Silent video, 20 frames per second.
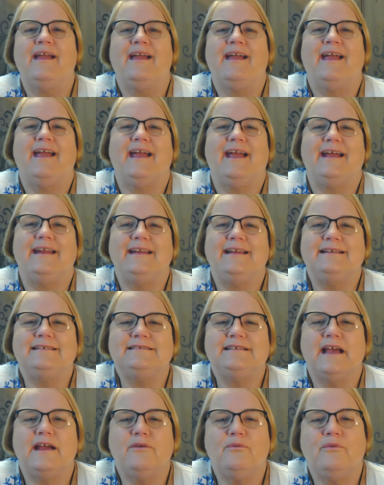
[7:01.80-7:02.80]
And he'd
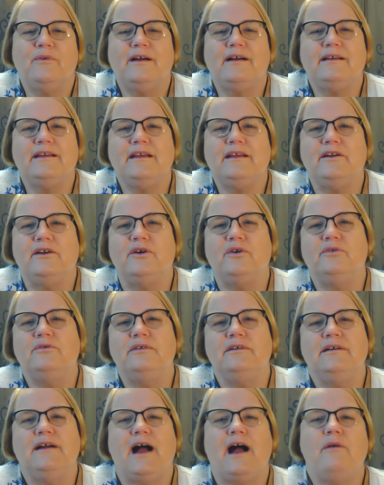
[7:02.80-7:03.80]
say,
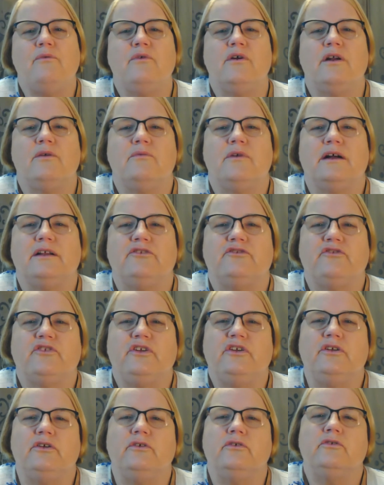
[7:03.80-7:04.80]
"Well, I want to watch the
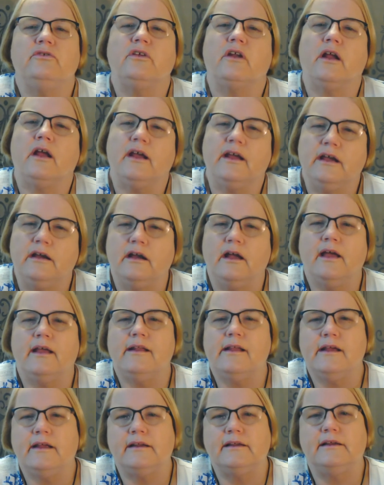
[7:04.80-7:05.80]
news,"
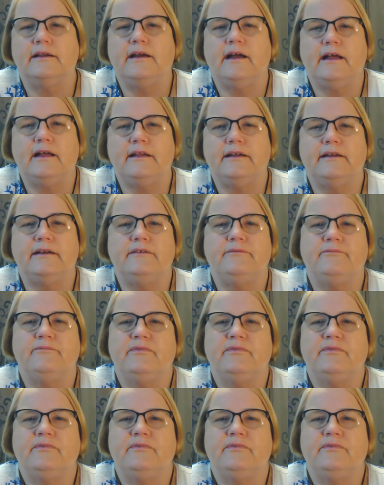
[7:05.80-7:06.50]
and I'd kind of